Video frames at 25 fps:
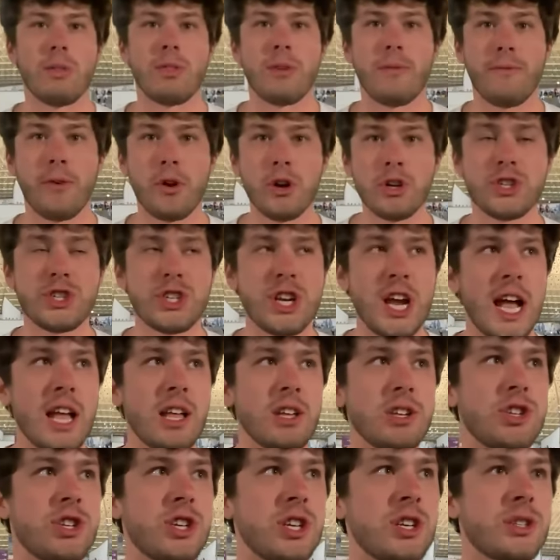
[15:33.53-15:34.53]
the first
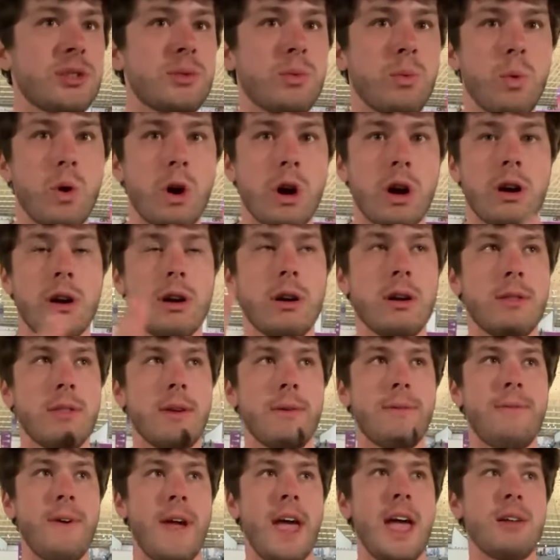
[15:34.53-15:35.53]
challenges were the
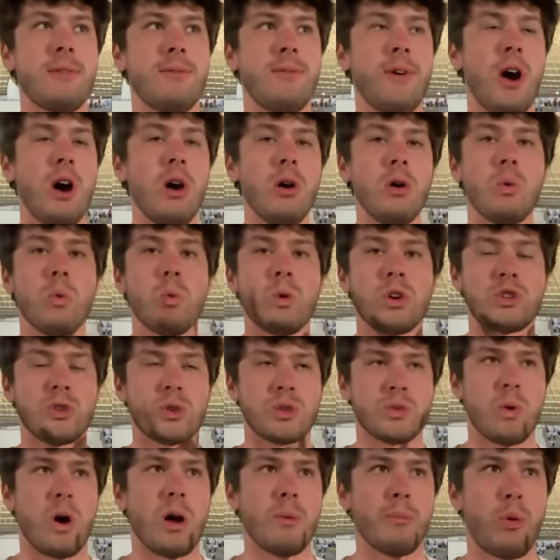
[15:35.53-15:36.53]
fan vote, which was
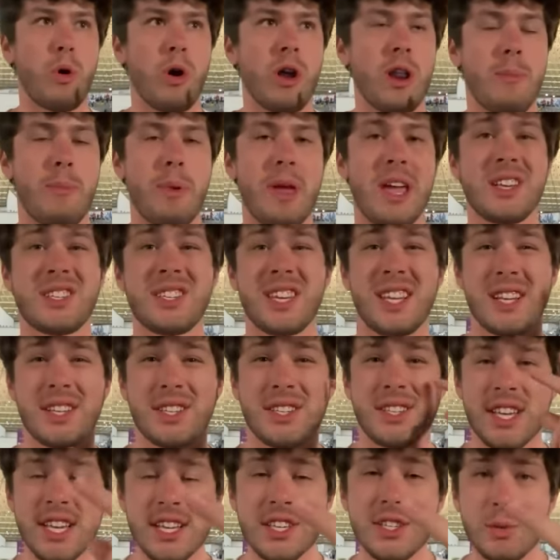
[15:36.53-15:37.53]
1 point apiece, an
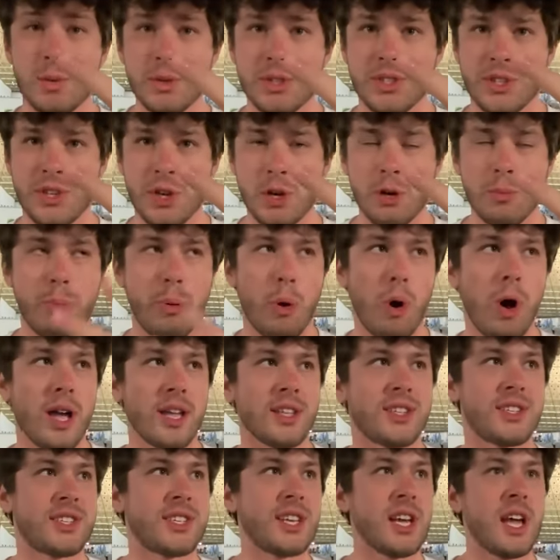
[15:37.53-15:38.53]
assist was 2
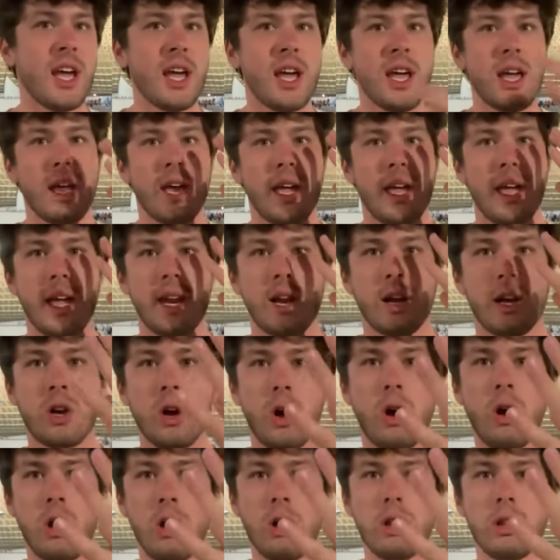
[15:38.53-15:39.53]
points, and a
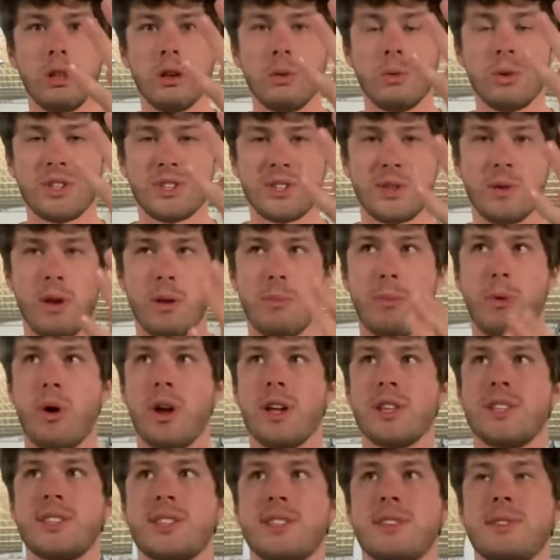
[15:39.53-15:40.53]
goal was 3
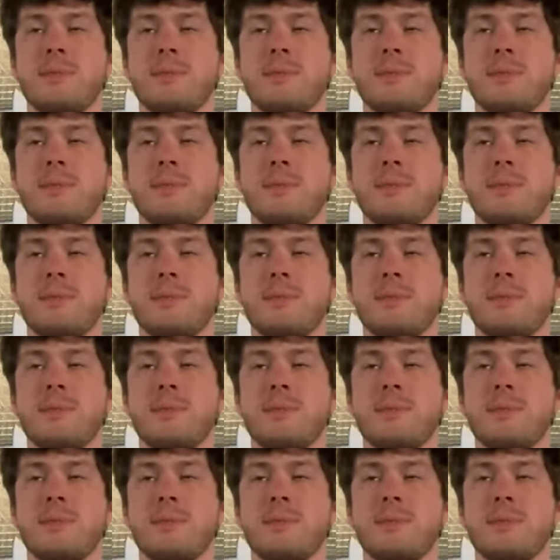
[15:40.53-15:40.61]
points.